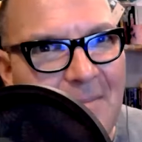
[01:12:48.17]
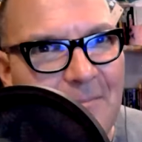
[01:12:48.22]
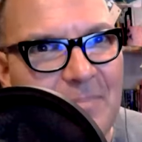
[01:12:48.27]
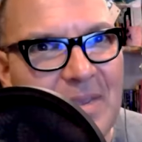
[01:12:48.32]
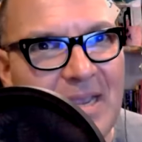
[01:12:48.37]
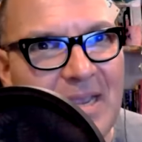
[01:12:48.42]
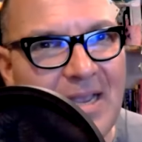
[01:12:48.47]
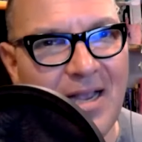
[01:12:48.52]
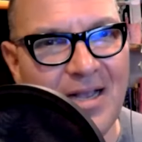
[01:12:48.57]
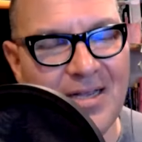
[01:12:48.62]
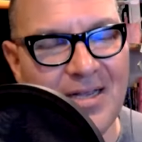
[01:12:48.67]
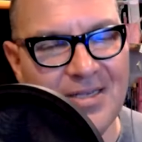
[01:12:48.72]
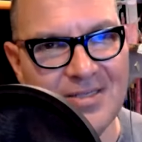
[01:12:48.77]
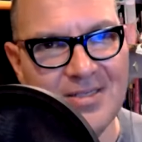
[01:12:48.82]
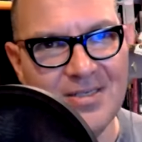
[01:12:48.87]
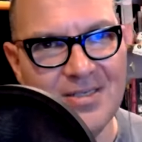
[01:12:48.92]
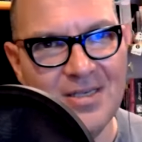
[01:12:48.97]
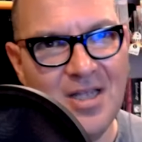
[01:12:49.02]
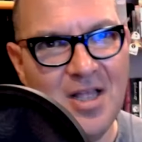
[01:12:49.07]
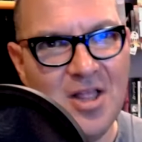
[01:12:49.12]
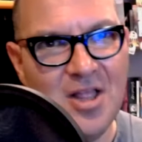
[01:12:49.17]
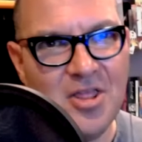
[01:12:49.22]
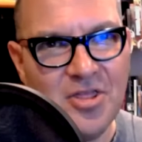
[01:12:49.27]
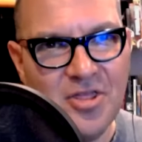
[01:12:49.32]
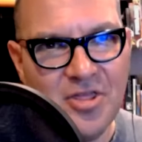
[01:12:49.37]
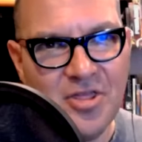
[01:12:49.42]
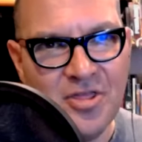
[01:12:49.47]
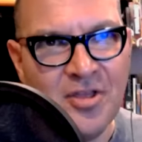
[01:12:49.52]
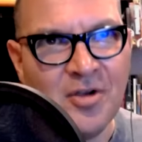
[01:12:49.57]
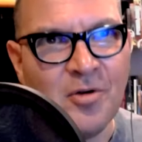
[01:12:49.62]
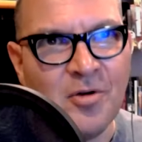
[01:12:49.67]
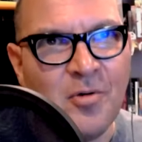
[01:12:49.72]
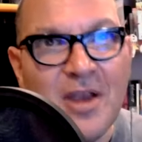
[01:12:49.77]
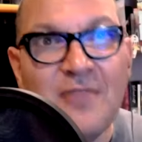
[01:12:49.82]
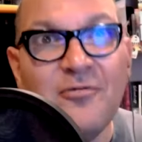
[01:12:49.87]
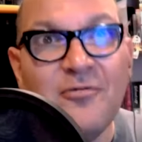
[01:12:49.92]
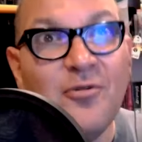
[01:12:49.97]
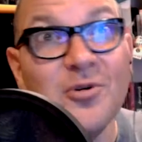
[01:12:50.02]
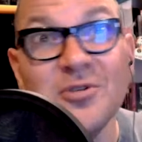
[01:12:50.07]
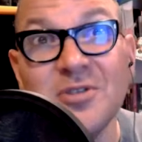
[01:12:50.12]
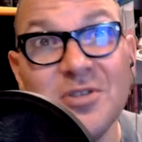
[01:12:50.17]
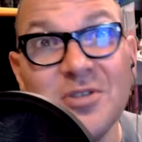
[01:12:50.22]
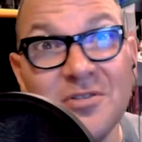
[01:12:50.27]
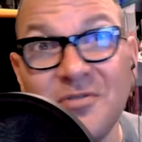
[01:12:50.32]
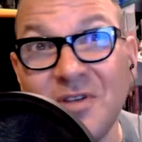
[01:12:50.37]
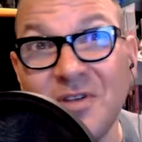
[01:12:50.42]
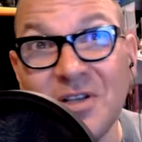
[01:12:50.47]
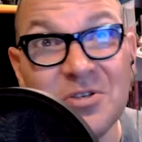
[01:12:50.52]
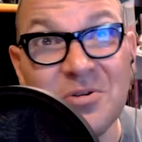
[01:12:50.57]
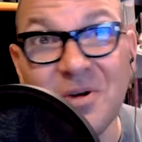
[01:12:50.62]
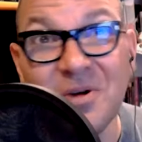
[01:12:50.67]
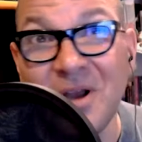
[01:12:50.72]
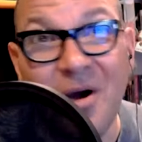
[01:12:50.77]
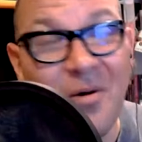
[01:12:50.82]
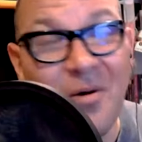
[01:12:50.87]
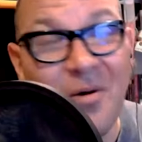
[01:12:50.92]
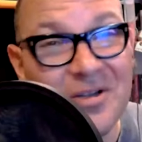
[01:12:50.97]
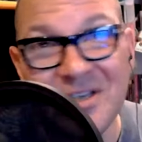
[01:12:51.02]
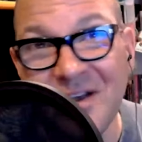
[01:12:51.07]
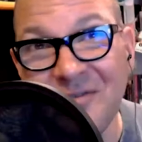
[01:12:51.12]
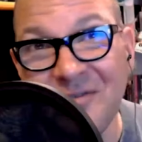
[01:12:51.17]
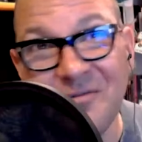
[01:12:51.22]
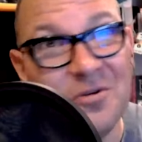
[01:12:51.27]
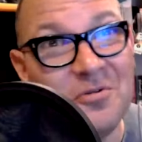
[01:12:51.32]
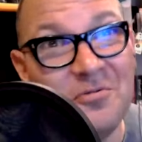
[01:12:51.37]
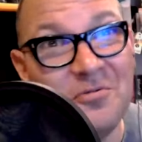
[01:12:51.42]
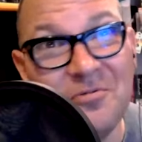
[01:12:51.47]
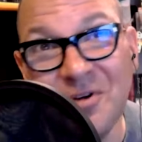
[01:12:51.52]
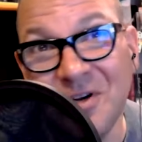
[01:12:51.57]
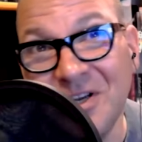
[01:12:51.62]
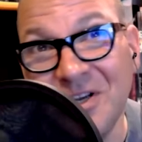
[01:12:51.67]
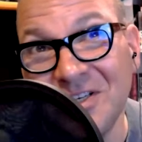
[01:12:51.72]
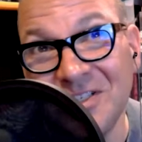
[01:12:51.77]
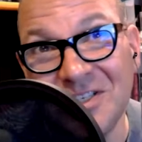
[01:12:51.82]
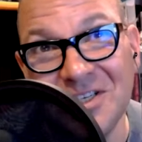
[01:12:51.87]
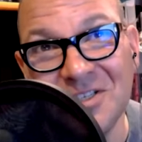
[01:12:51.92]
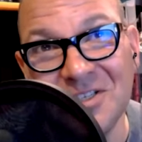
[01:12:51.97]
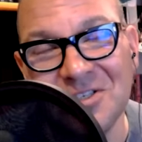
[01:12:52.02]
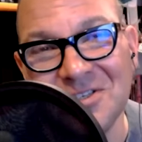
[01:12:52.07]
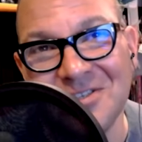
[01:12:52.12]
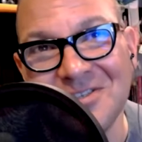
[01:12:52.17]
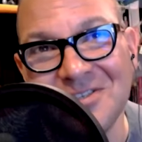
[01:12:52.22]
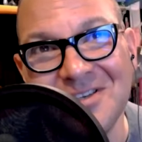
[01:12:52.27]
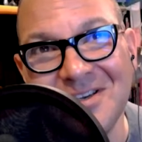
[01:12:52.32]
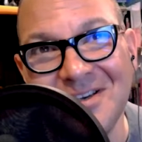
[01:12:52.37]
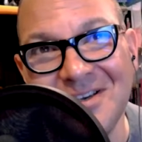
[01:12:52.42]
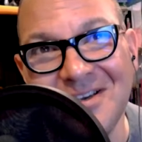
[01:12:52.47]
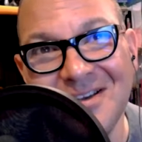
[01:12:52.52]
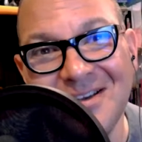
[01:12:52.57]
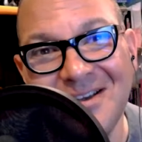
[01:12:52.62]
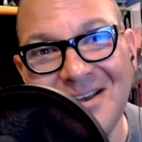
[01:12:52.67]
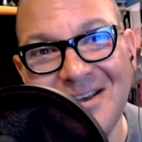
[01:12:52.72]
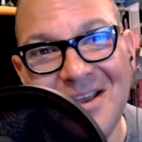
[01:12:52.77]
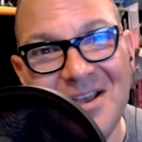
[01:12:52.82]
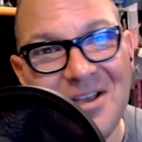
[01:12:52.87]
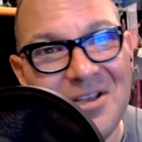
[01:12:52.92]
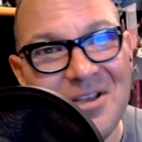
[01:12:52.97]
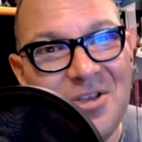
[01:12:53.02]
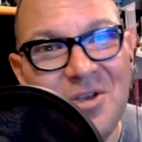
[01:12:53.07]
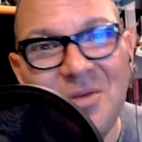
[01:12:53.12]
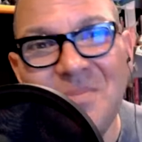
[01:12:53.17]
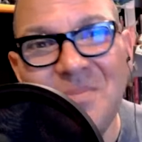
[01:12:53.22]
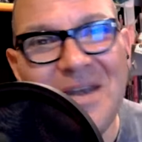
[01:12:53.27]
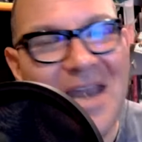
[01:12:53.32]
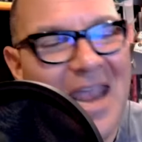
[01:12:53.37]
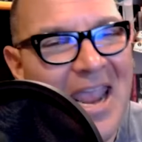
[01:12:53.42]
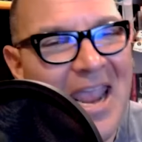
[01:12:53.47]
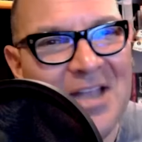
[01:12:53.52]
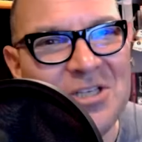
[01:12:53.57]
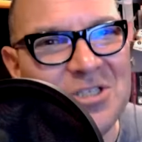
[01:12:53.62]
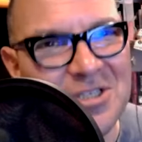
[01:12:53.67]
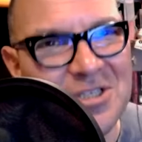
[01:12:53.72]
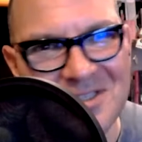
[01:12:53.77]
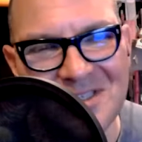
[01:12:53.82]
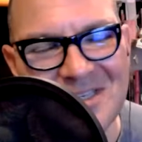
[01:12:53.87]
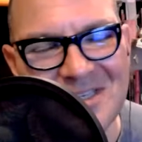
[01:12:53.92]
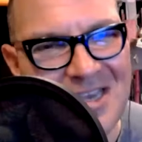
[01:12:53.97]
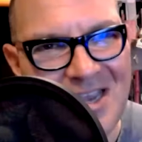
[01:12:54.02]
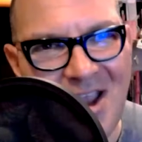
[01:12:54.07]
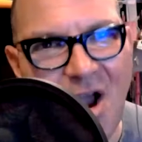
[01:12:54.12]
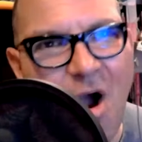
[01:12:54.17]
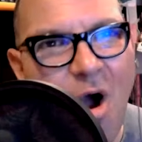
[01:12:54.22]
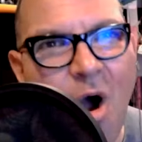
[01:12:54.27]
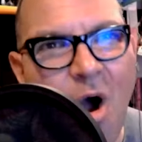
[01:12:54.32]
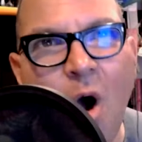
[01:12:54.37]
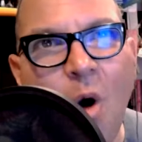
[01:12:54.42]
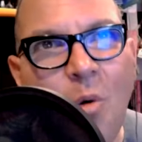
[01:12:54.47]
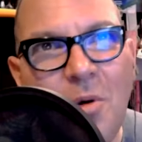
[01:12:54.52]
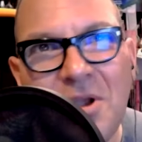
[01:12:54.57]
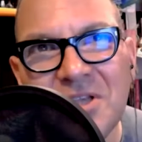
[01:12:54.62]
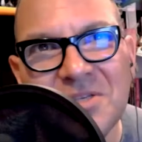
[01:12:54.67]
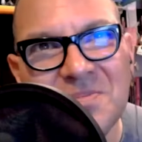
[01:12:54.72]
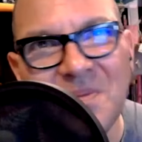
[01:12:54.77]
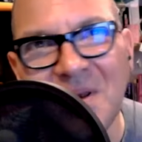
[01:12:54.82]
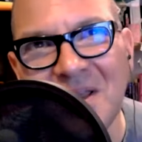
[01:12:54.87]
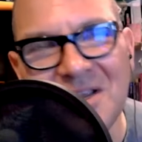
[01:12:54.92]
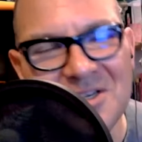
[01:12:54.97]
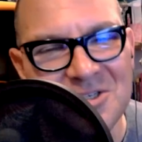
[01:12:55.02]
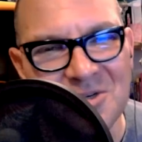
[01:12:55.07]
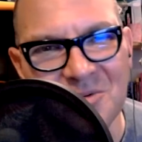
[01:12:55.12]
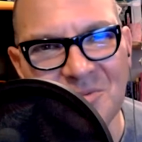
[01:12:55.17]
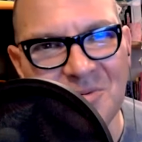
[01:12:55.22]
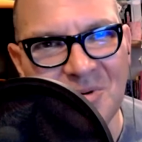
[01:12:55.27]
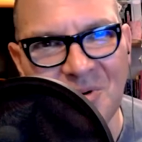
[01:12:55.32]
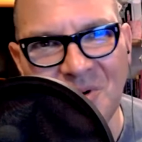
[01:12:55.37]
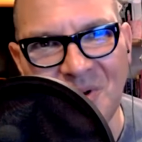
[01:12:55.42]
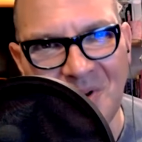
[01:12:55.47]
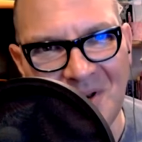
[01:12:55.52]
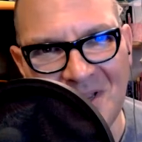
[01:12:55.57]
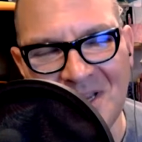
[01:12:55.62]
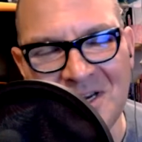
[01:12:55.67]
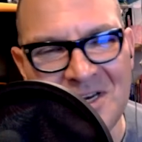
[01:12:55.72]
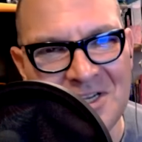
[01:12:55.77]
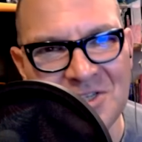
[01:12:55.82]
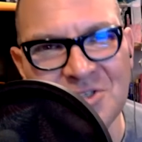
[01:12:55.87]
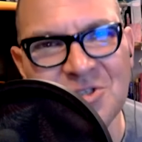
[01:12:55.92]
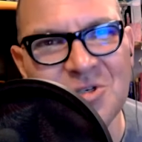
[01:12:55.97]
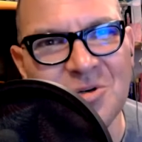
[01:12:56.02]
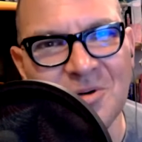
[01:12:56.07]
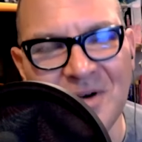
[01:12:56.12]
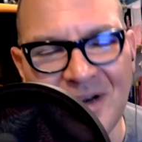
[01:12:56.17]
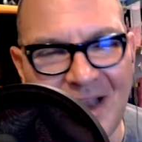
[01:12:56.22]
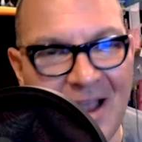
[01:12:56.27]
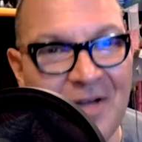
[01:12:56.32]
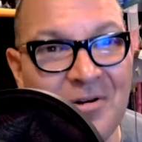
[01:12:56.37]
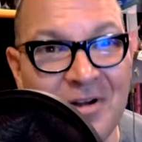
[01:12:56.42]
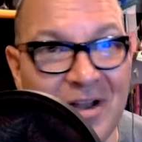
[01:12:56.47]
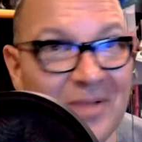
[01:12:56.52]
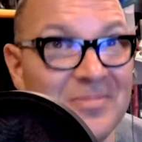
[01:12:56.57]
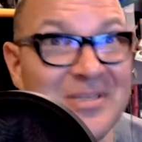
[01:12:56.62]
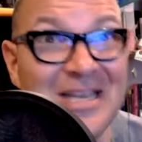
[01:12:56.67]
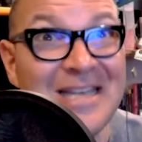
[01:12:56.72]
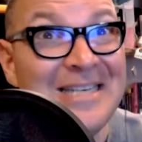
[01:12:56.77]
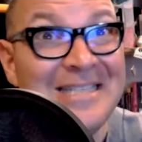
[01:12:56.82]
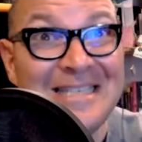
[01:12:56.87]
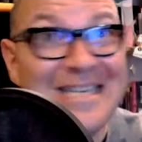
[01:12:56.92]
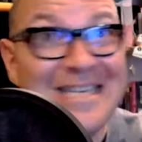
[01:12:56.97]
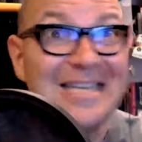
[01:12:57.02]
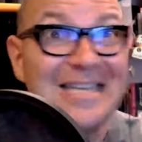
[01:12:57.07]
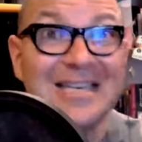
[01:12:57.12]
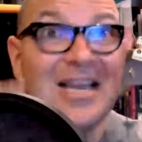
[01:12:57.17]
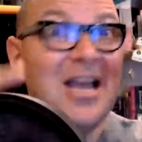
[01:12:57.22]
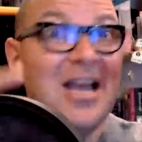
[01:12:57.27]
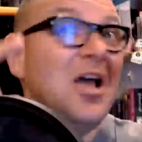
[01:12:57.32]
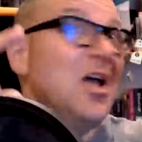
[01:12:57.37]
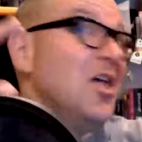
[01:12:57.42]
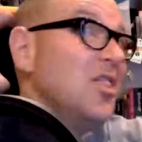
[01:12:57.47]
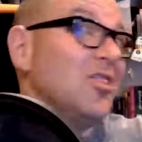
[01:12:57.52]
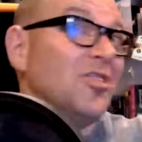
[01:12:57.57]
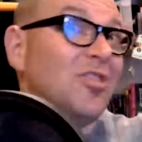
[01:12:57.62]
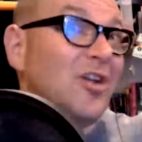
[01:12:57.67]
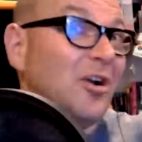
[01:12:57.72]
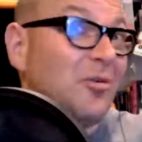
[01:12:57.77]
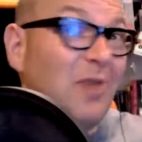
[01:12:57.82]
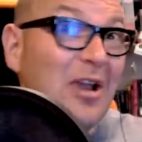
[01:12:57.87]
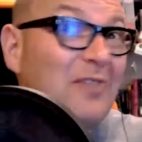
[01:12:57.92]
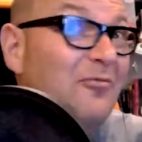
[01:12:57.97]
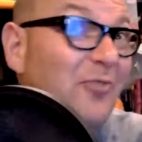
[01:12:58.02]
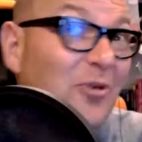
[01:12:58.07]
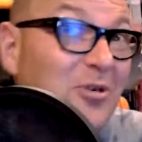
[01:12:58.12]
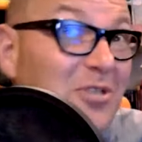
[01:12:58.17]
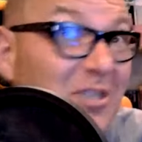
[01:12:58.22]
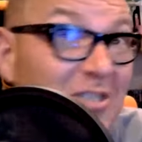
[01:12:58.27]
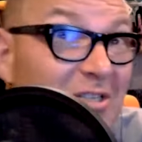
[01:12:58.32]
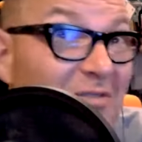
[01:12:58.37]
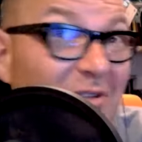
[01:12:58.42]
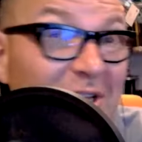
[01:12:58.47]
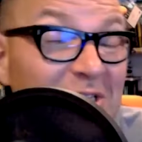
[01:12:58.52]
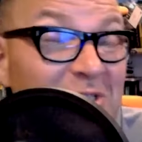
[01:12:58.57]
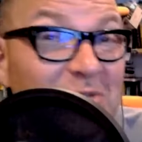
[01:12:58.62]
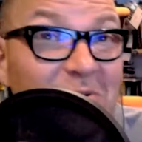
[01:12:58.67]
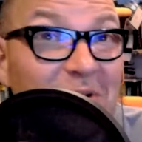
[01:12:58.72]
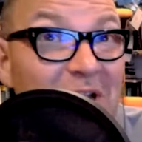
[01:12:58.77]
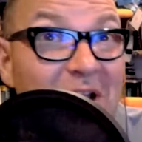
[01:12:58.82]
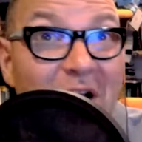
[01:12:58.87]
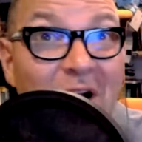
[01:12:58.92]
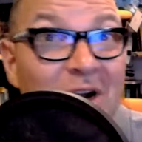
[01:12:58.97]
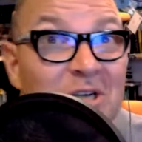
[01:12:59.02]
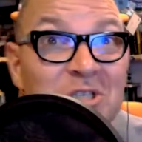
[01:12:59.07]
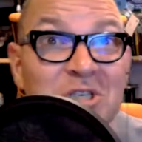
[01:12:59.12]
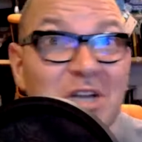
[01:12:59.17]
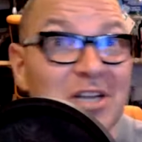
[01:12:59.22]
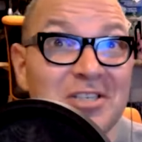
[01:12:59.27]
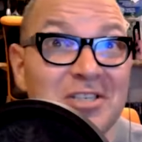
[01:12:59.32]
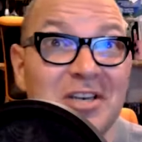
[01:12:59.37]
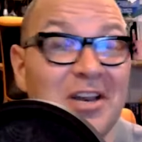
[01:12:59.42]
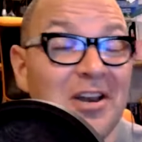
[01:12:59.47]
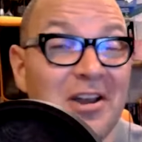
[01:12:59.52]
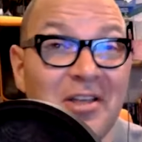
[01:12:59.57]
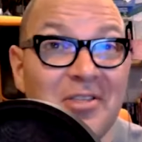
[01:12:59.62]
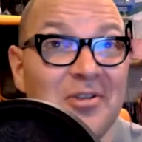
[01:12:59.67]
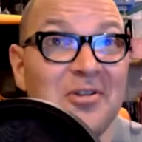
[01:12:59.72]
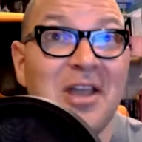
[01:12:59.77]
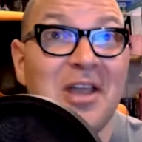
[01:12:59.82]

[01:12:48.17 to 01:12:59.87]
because the great forces of history always have room for contingency. Human agency always plays a role in historic outcomes. Indeed, the great forces of history are just another